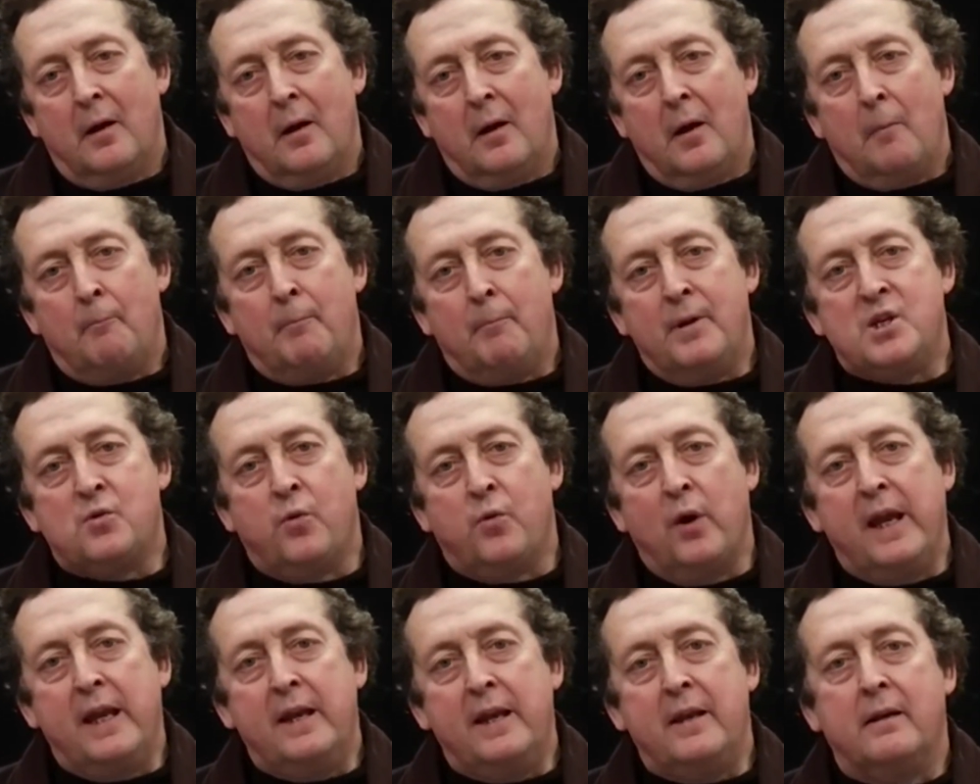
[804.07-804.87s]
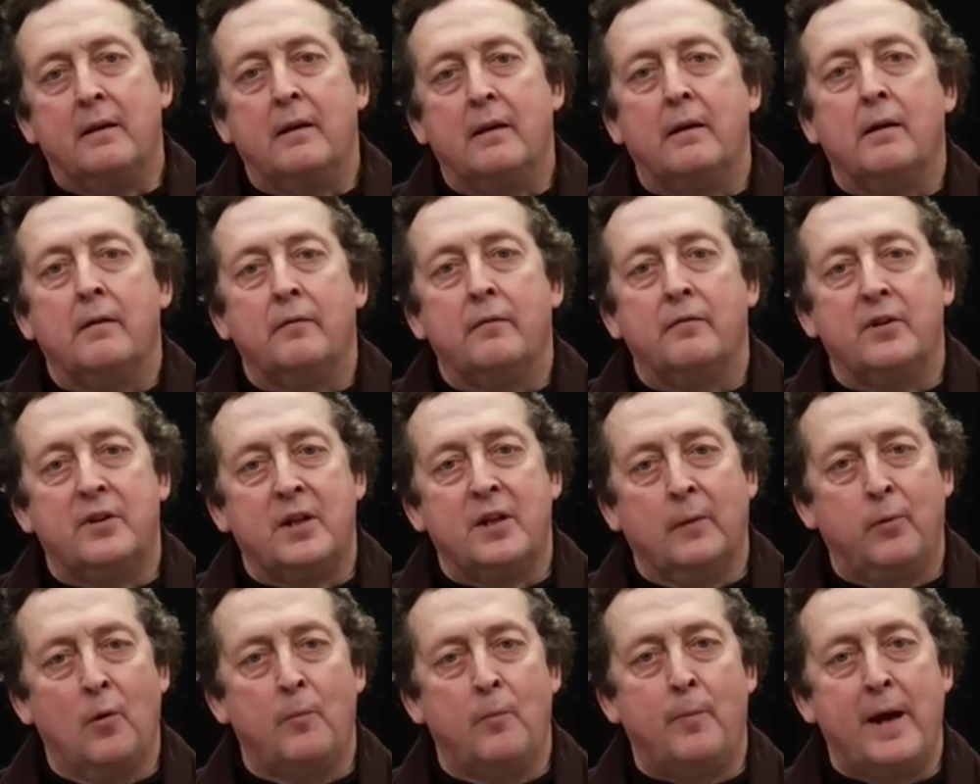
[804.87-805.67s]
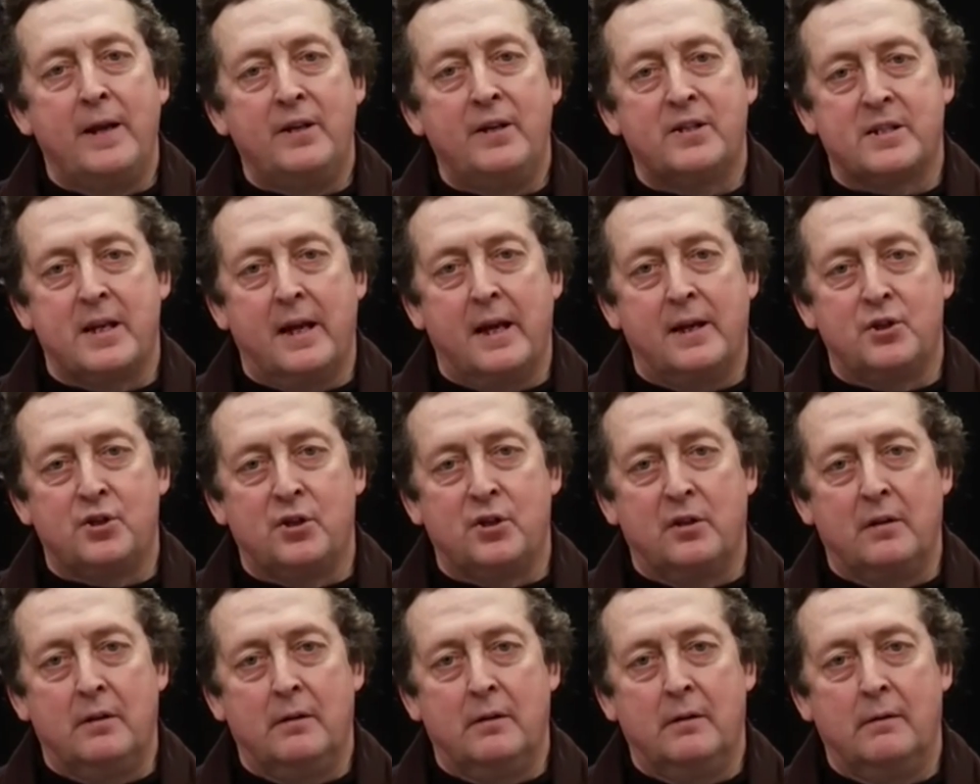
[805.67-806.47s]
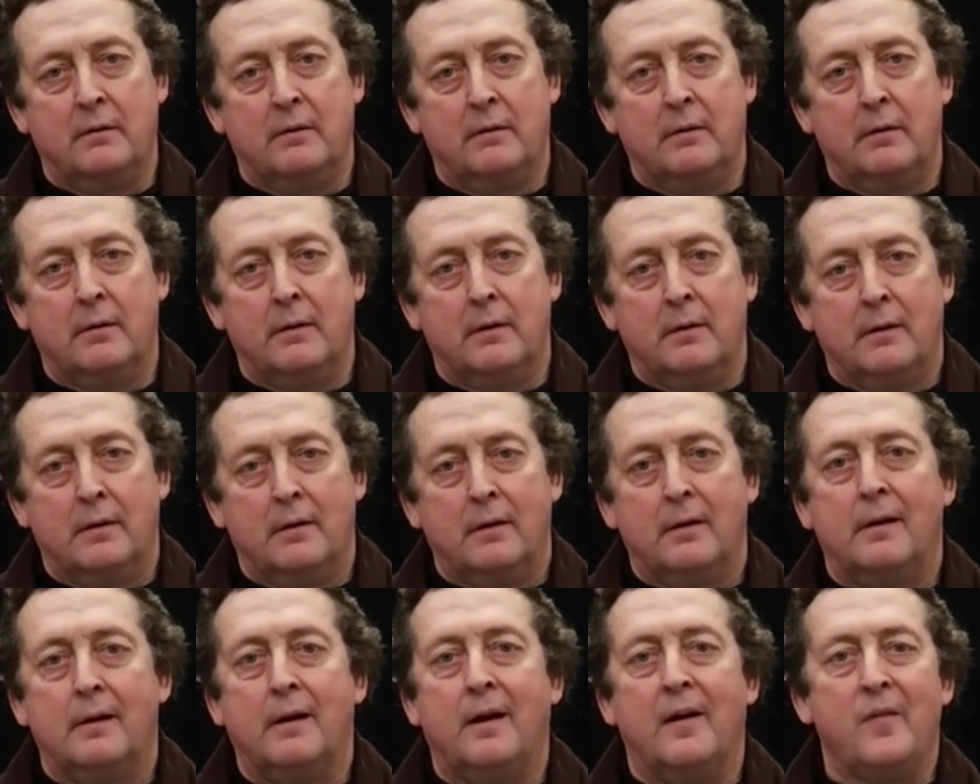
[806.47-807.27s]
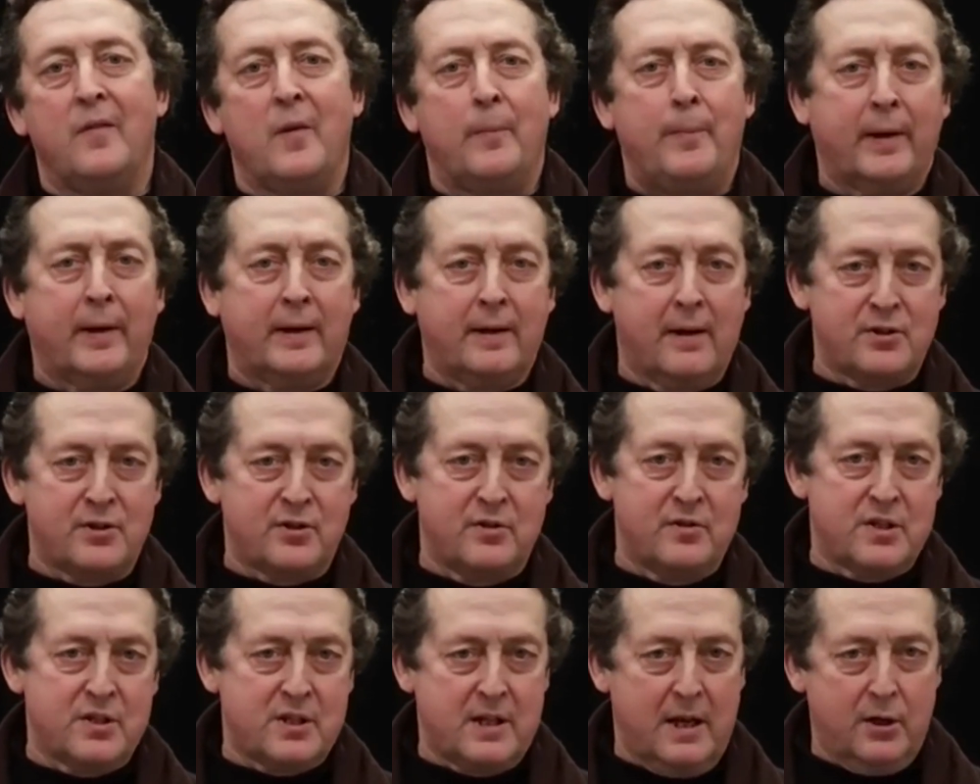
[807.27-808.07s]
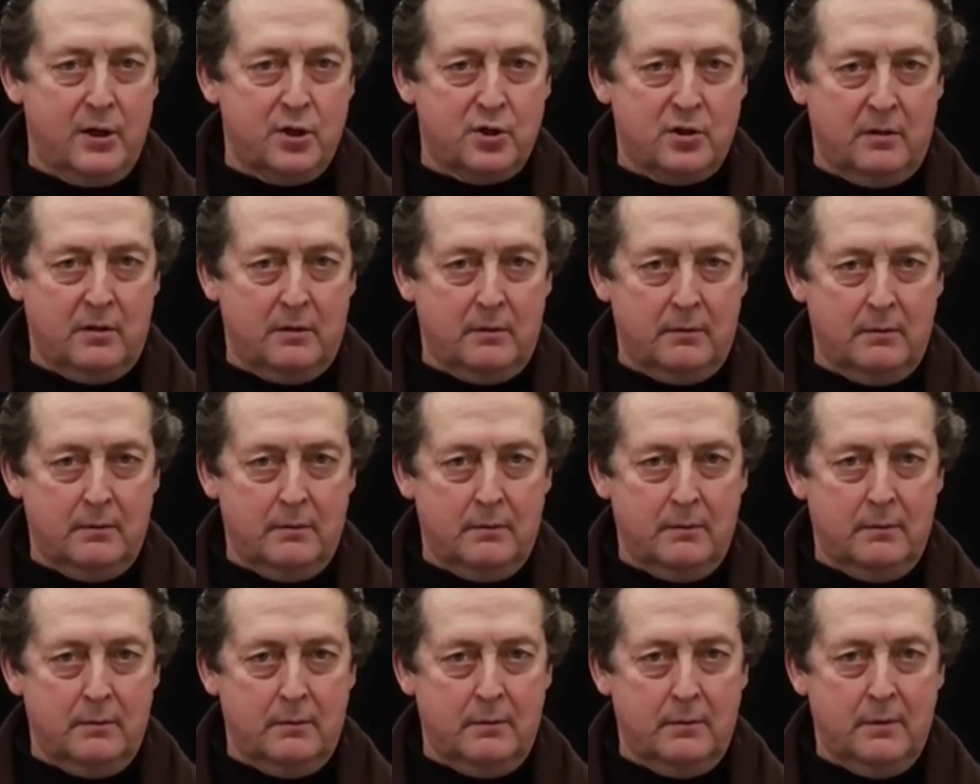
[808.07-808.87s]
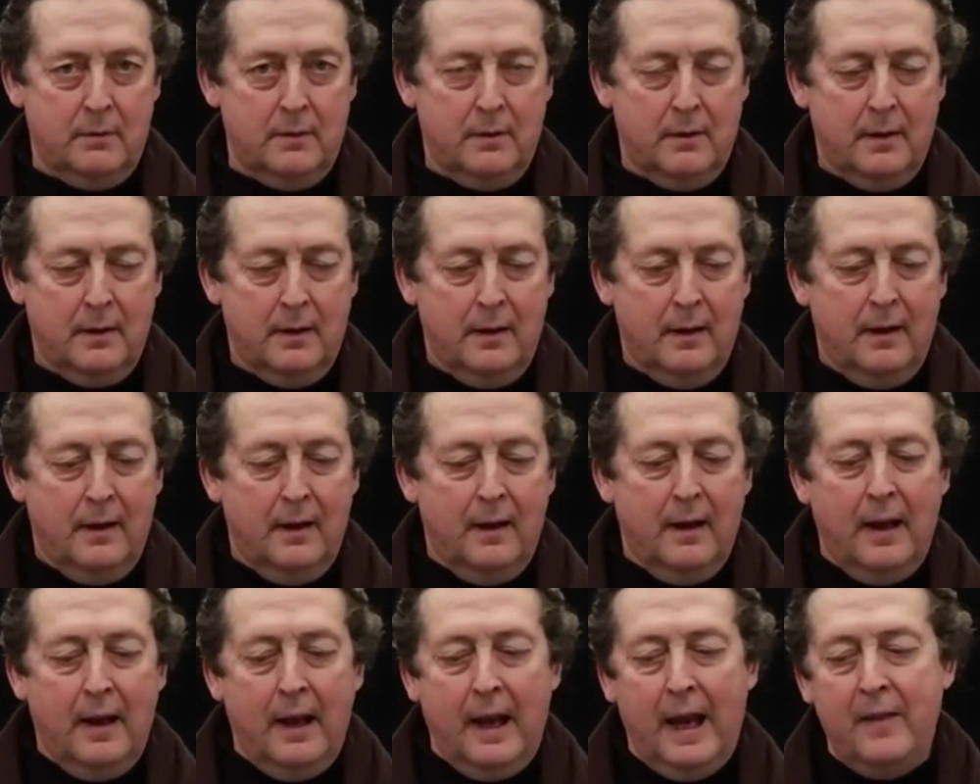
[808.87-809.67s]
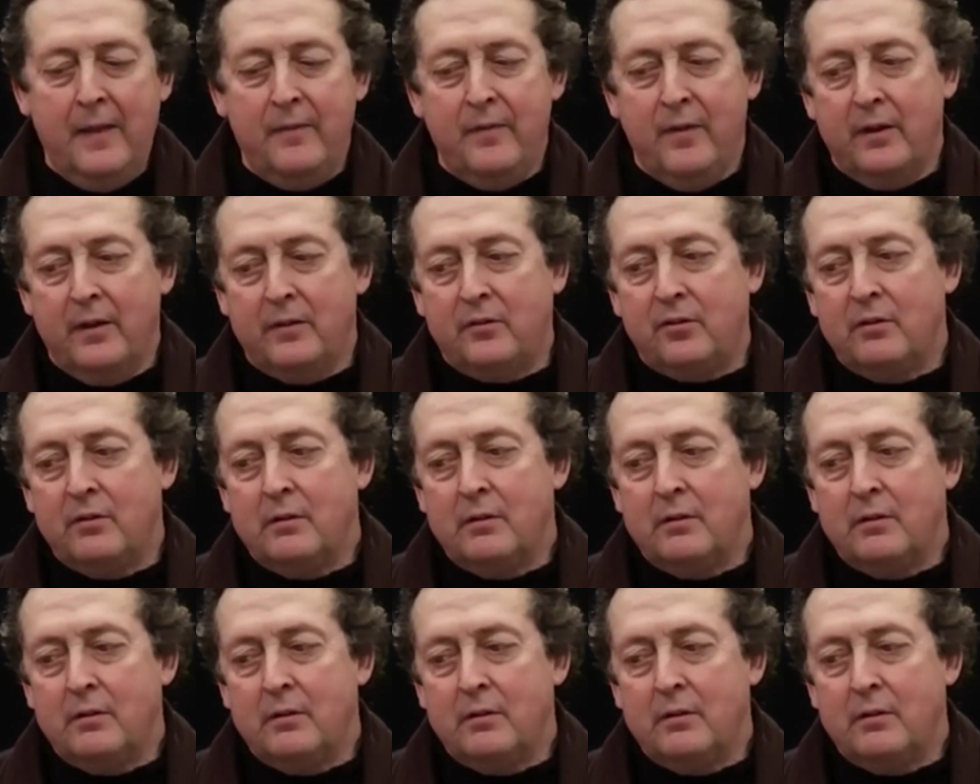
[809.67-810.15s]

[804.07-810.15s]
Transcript: between the double bass section and the percussion section, in that